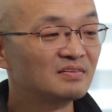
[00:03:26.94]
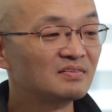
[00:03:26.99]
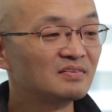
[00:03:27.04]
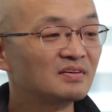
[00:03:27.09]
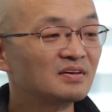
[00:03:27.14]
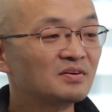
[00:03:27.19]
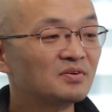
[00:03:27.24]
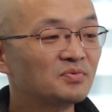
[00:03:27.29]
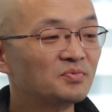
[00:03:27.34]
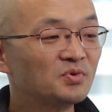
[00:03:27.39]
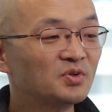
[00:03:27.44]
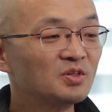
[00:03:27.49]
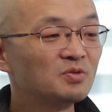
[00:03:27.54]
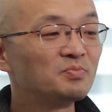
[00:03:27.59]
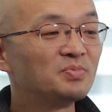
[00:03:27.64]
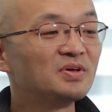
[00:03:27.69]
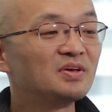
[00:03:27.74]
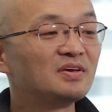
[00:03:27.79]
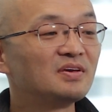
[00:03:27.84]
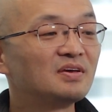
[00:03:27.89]
there will
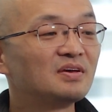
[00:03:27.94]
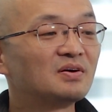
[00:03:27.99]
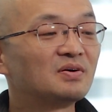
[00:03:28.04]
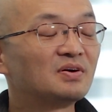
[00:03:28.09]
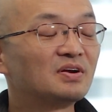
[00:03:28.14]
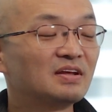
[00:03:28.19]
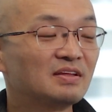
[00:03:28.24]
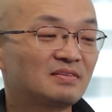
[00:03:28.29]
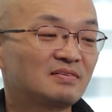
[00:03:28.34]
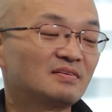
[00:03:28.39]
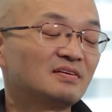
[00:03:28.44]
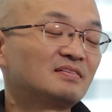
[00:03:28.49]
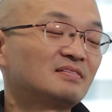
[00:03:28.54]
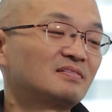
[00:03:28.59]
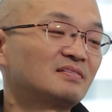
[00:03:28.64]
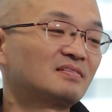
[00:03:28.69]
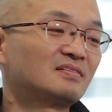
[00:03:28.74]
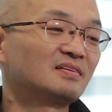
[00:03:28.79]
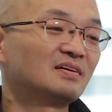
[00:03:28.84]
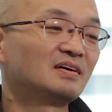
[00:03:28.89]
be, or
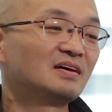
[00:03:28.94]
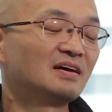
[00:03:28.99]
it's